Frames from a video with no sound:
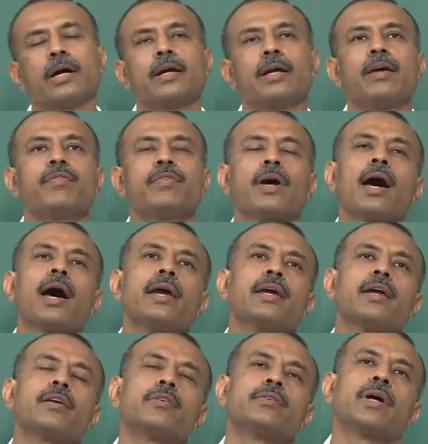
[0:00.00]
left high
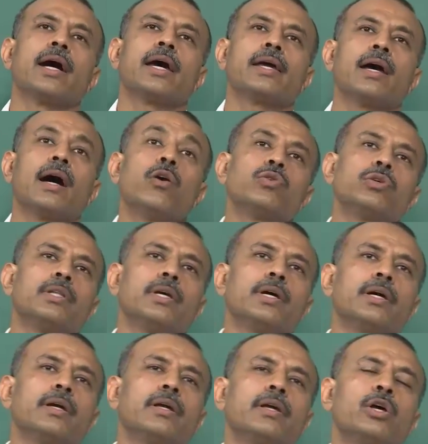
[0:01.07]
and dry out there,